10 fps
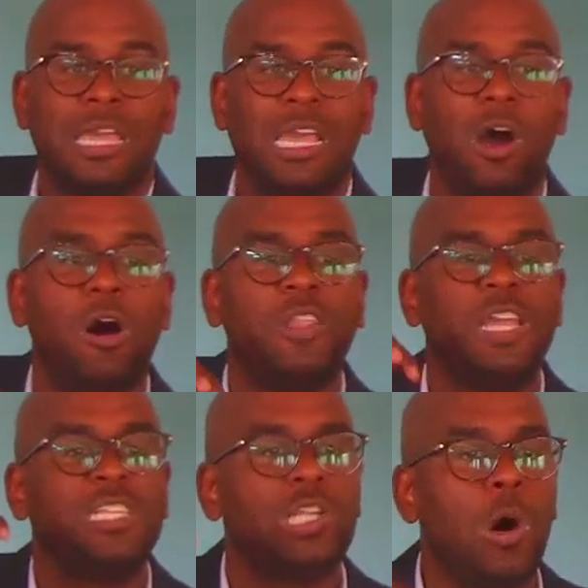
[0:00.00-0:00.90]
on
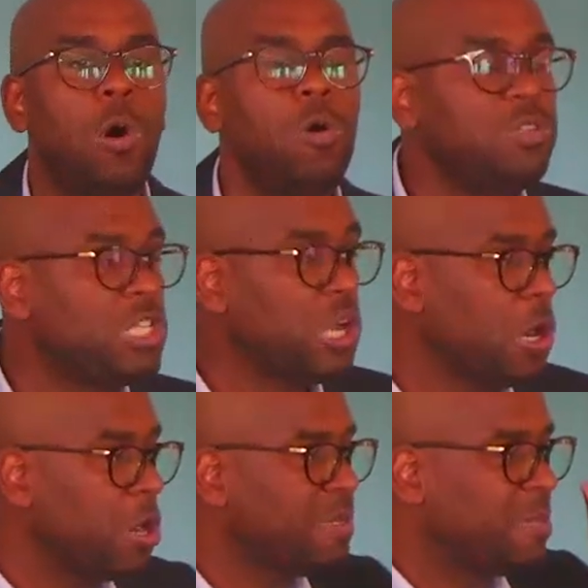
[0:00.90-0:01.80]
its own
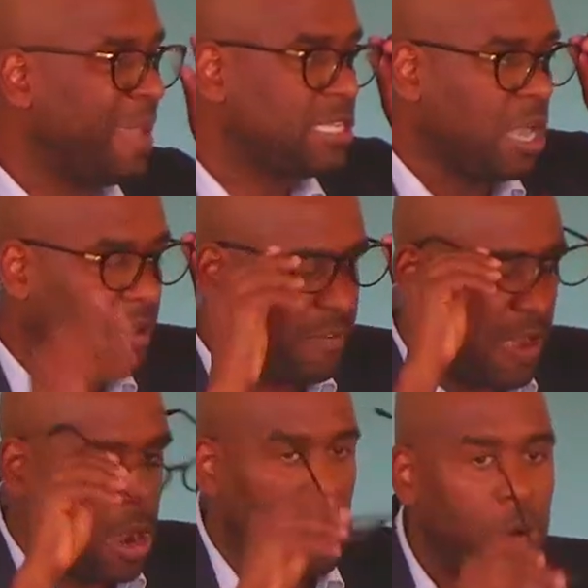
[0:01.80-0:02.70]
terms based off of
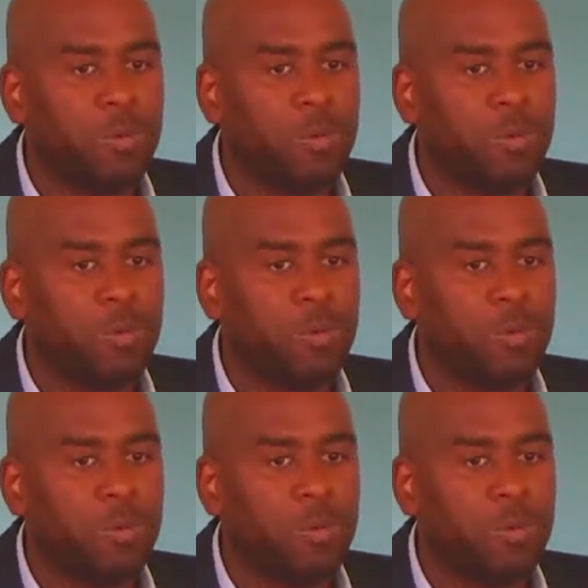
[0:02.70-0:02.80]
our own